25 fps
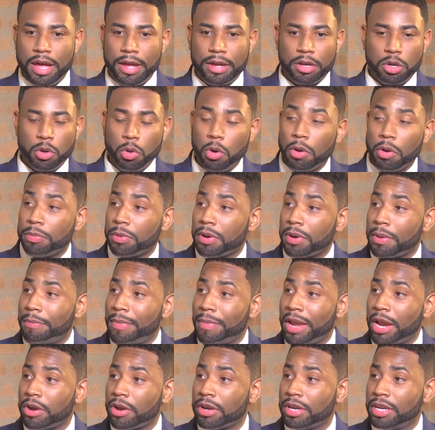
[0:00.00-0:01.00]
corporate
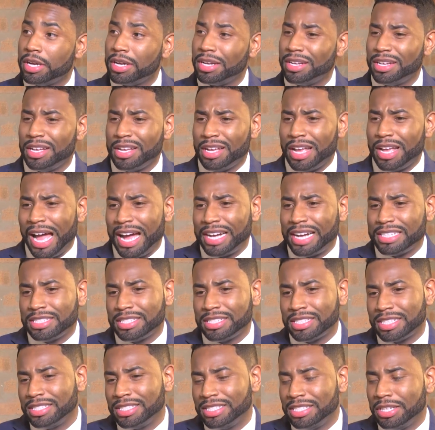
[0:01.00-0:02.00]
America, I
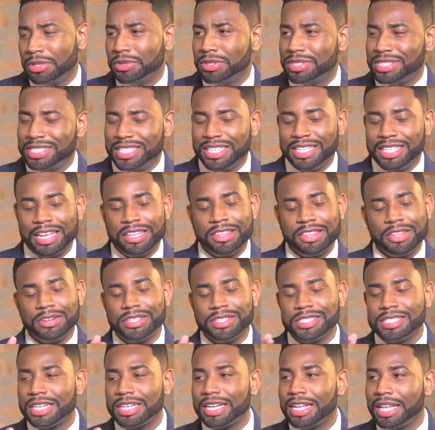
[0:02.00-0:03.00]
just continue to see that there
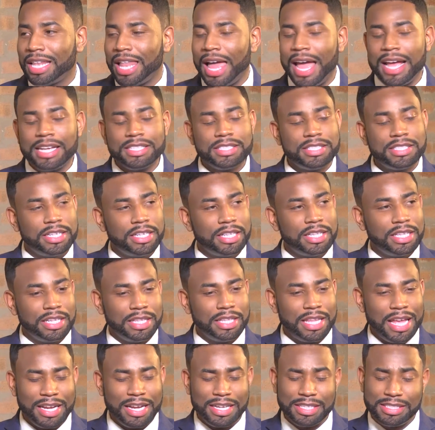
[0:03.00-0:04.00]
is a glass ceiling
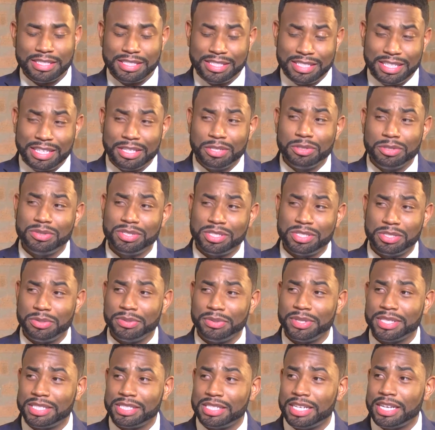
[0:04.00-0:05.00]
that continues to
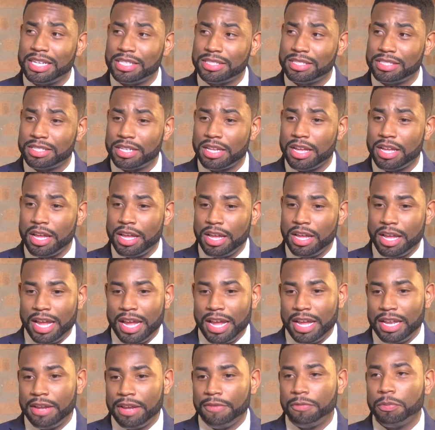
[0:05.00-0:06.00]
exist.
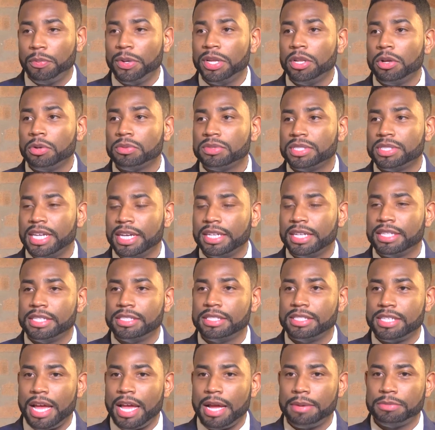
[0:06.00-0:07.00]
And if we don't take the
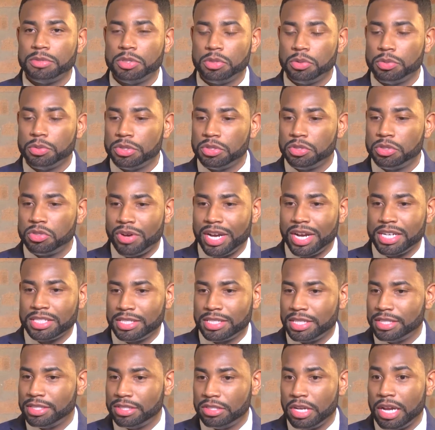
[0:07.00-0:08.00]
time to address
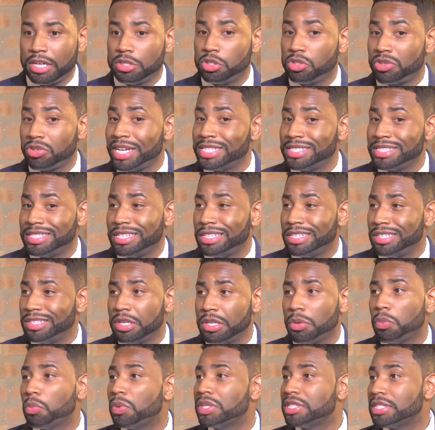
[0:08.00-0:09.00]
it,
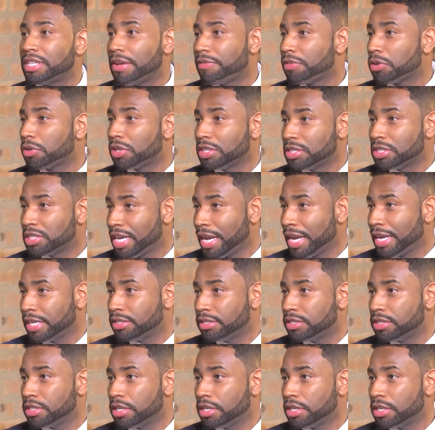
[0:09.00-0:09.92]
then what's ever going to change?